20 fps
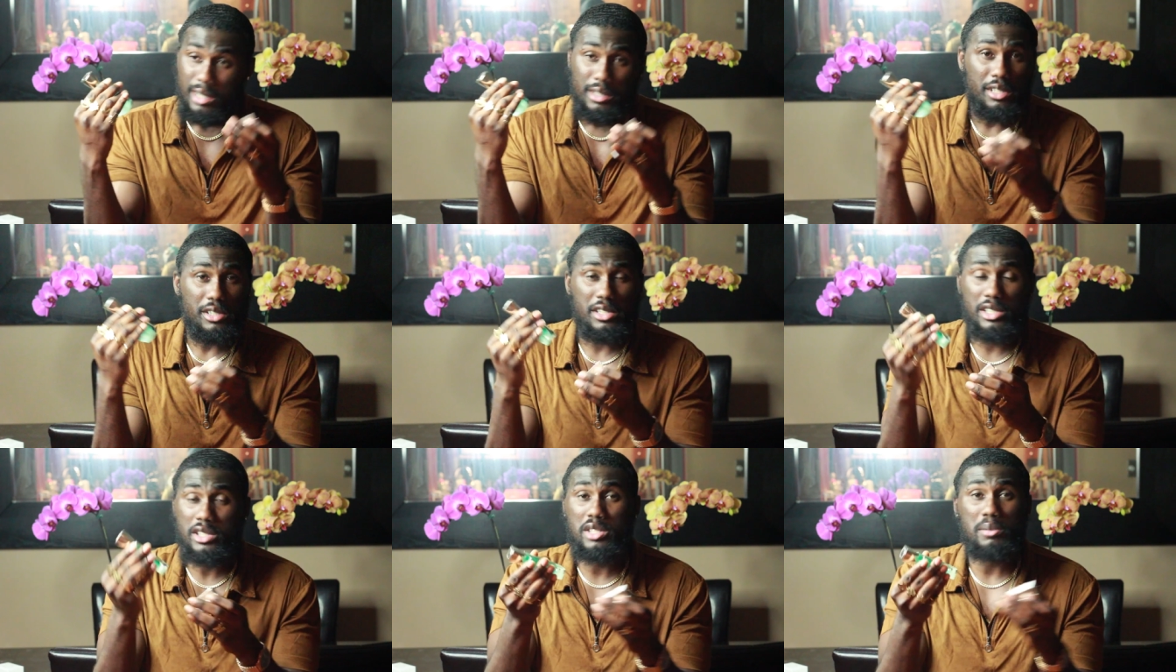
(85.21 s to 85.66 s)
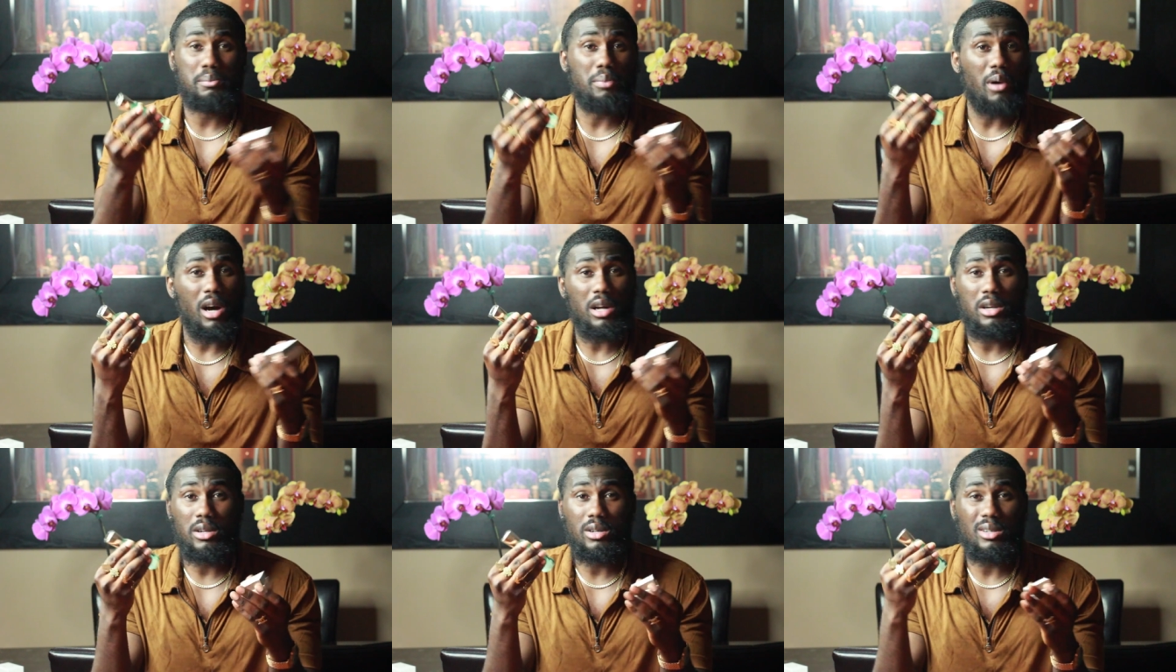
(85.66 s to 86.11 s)
the just the
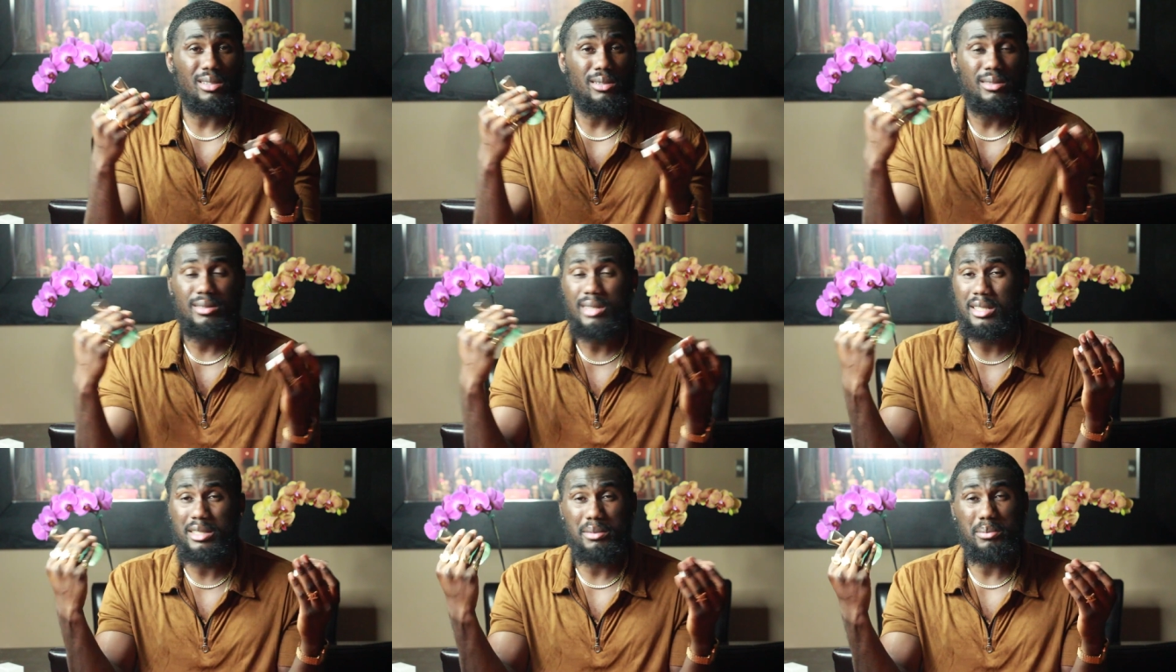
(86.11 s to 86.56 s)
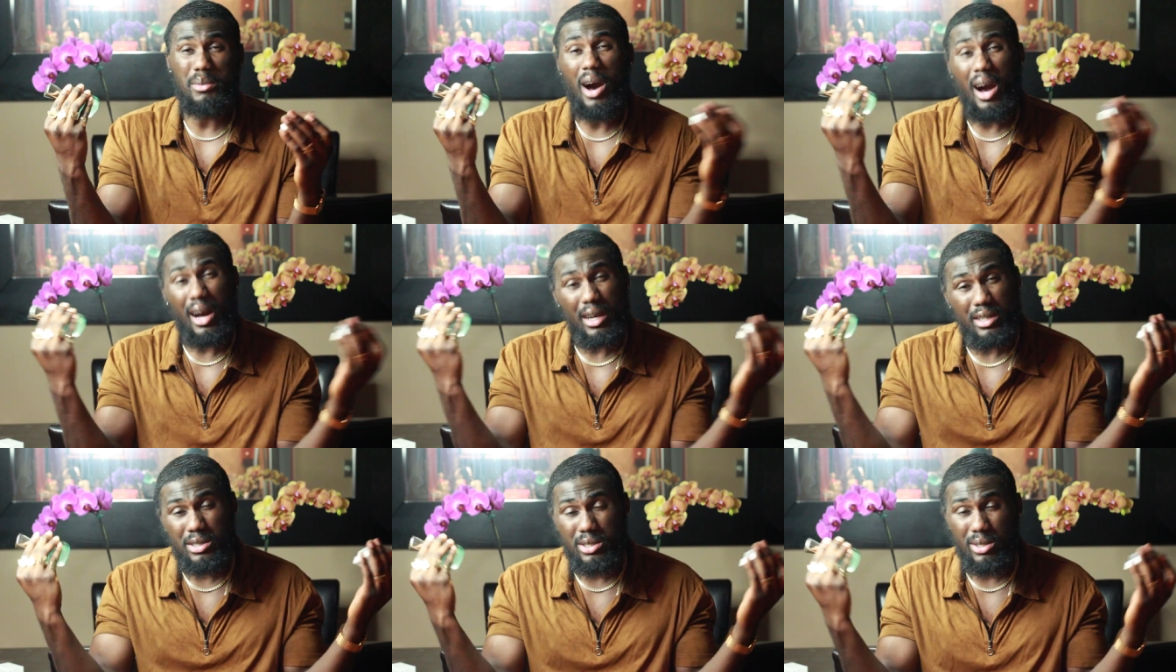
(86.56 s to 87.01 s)
bottle and the
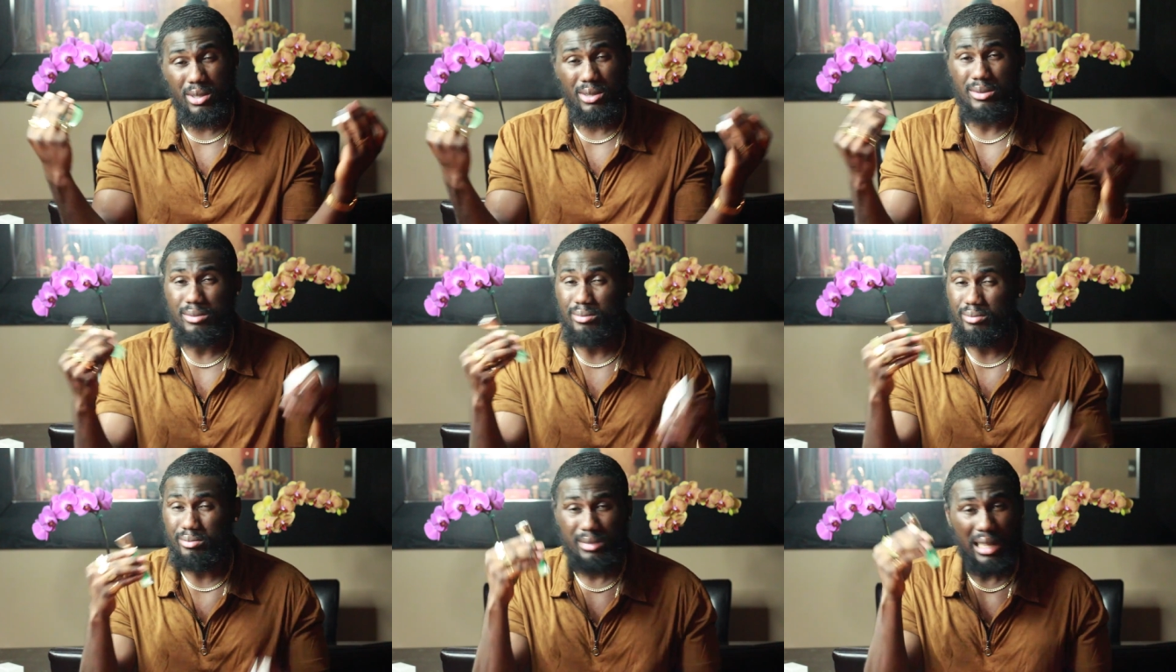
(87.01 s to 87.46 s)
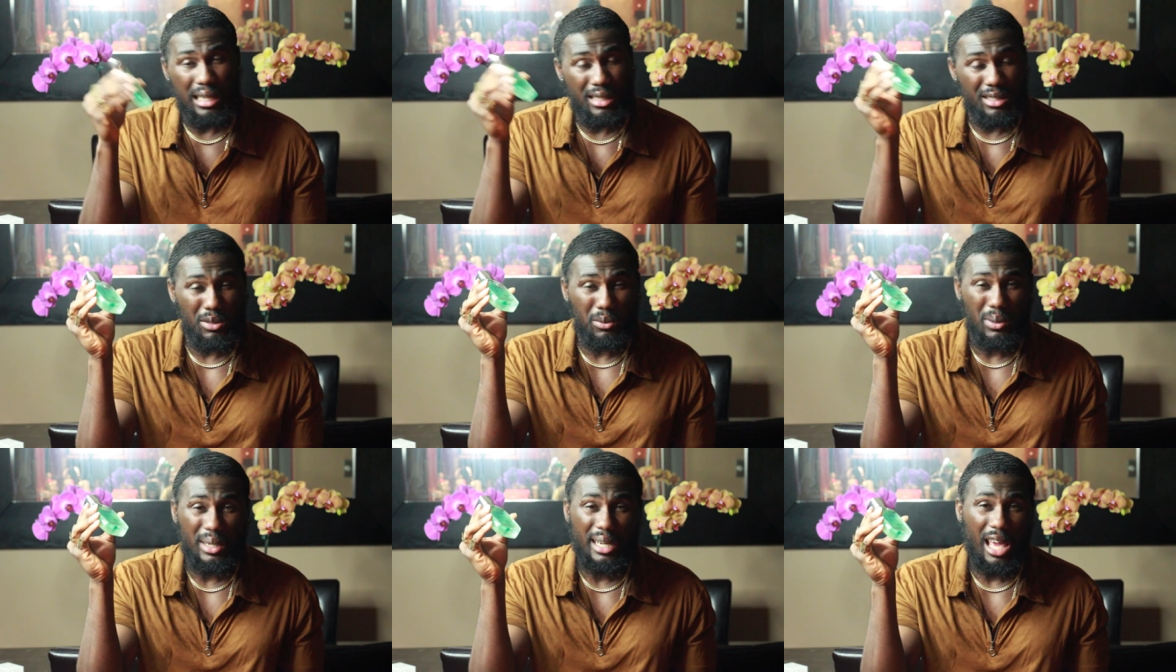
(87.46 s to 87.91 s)
box. So
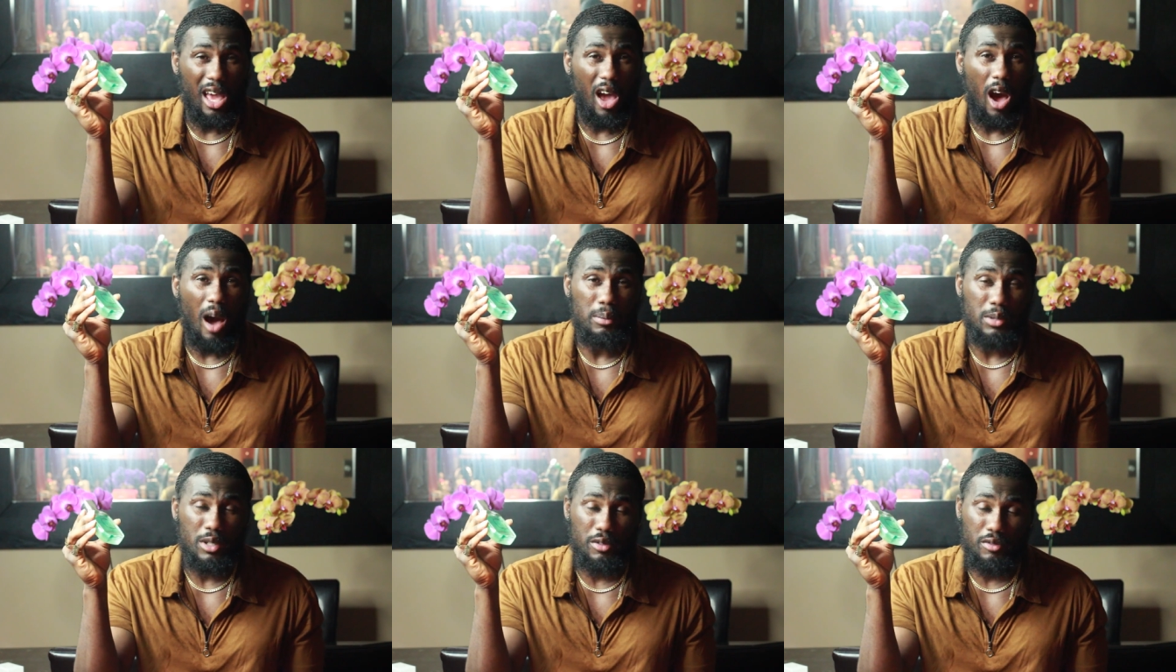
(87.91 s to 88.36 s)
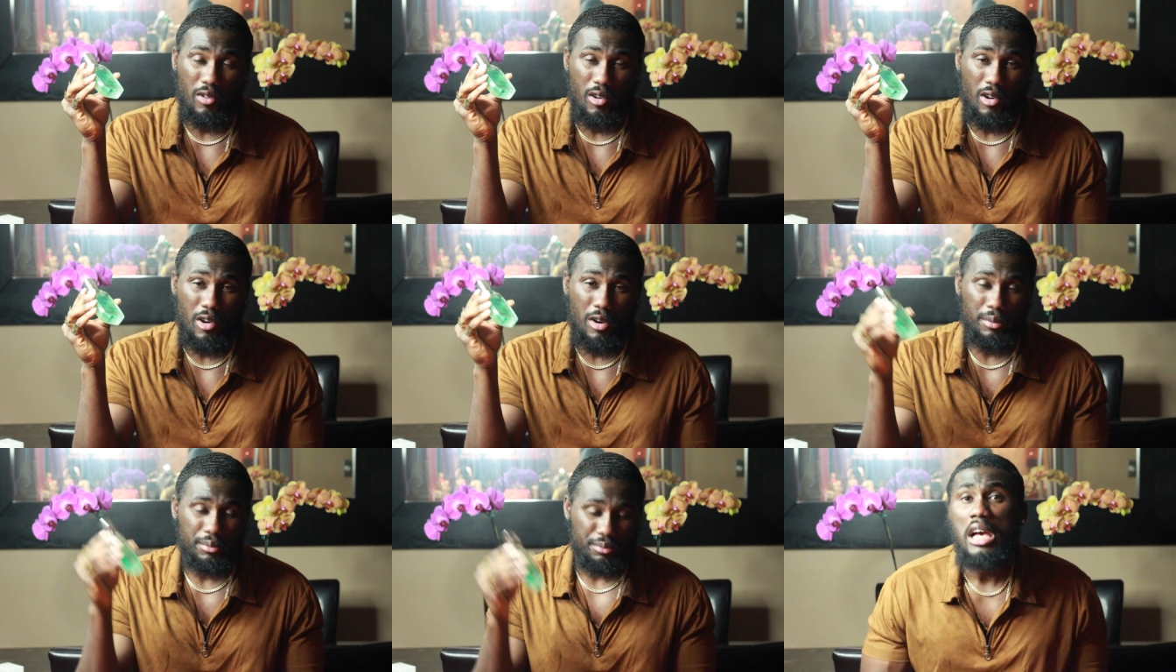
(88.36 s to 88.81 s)
that's the one I opted
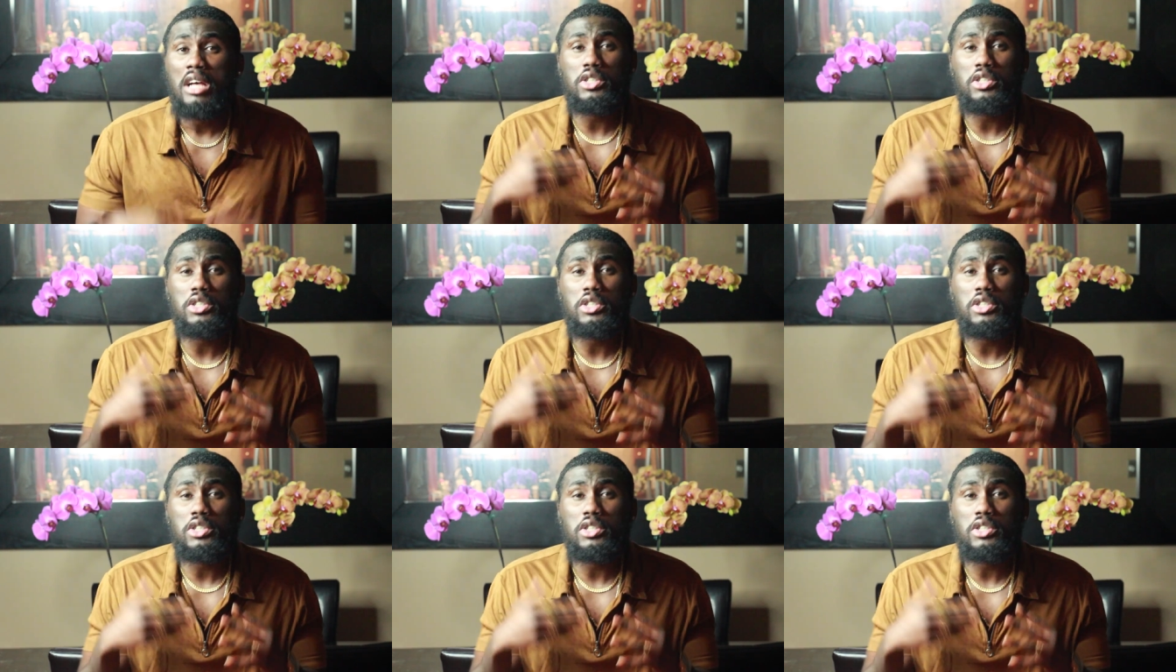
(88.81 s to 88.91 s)
for.